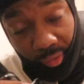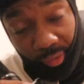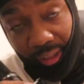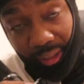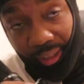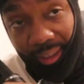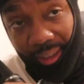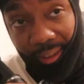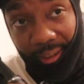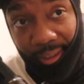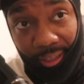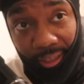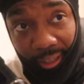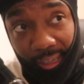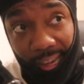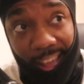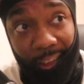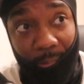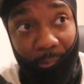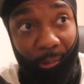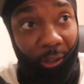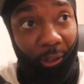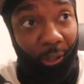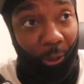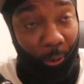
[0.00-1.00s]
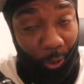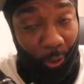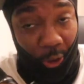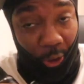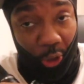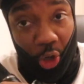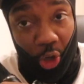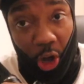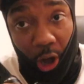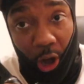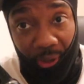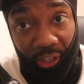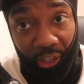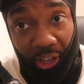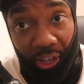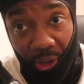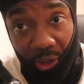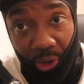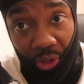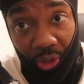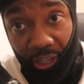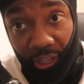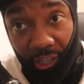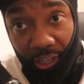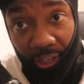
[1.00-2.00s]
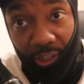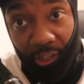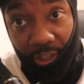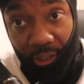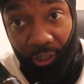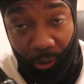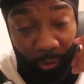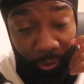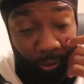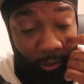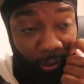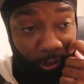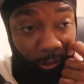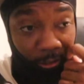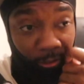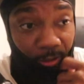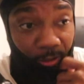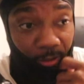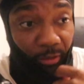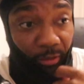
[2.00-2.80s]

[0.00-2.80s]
Slap me some sharp cheddar cheese on there,